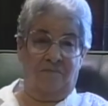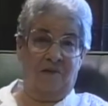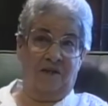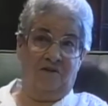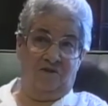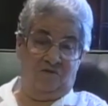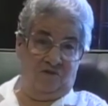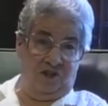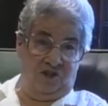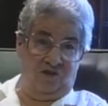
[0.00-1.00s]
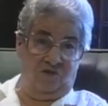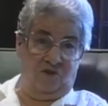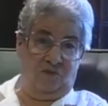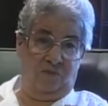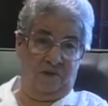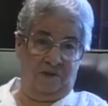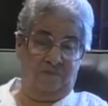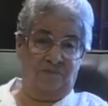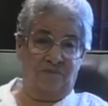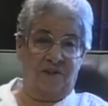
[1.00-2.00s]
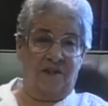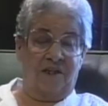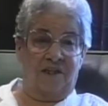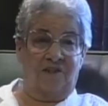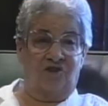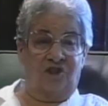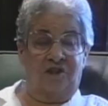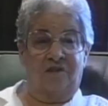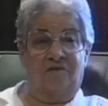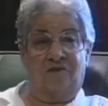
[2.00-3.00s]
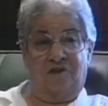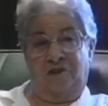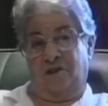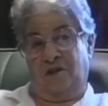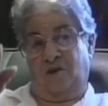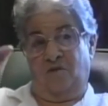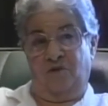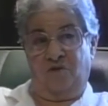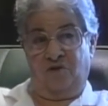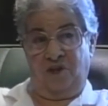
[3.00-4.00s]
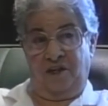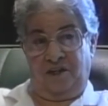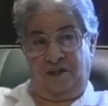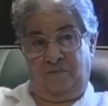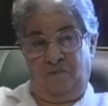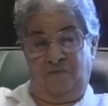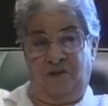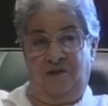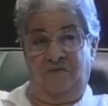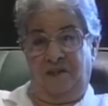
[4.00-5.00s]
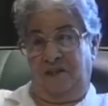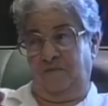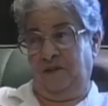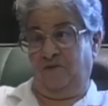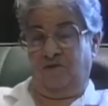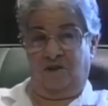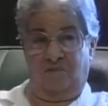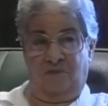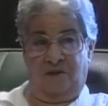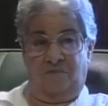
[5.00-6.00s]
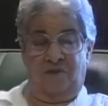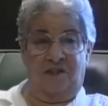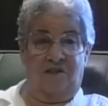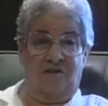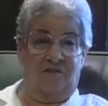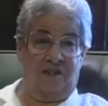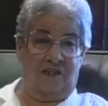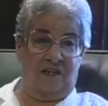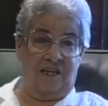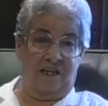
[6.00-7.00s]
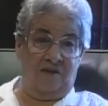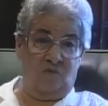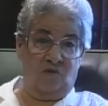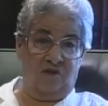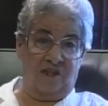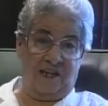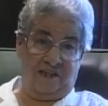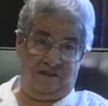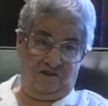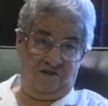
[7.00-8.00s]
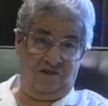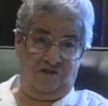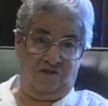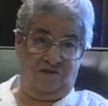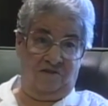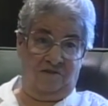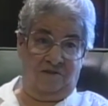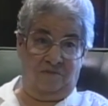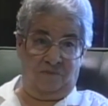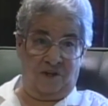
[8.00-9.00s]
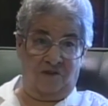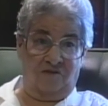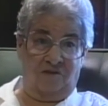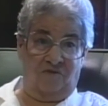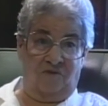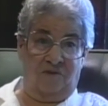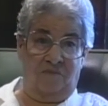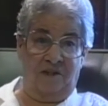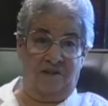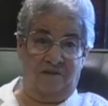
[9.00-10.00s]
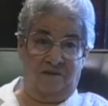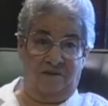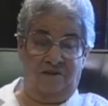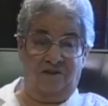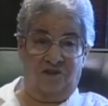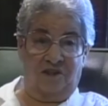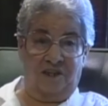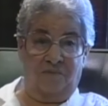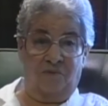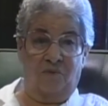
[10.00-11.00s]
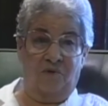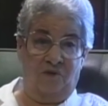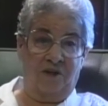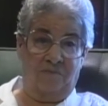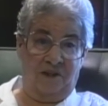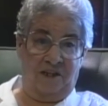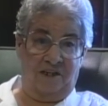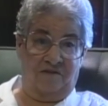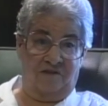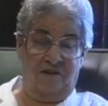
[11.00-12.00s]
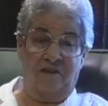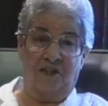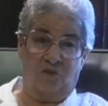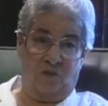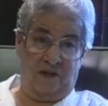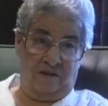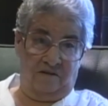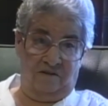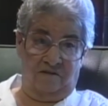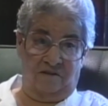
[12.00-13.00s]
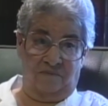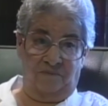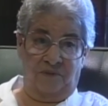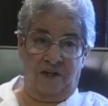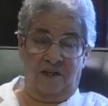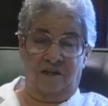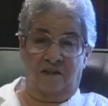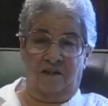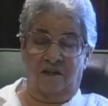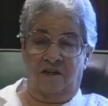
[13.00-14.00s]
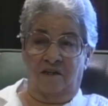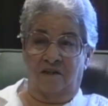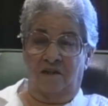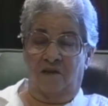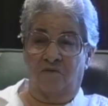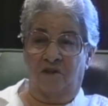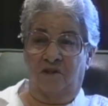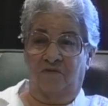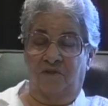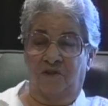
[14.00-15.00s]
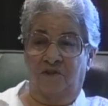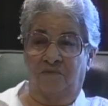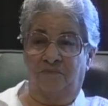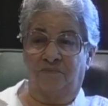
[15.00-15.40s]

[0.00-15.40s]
but I couldn't reach the roping, and she had done all the creeling up above and let me go along put up the ends and they added more sides to her because and me just to help her we run them together that's the way i learned till I got long enough to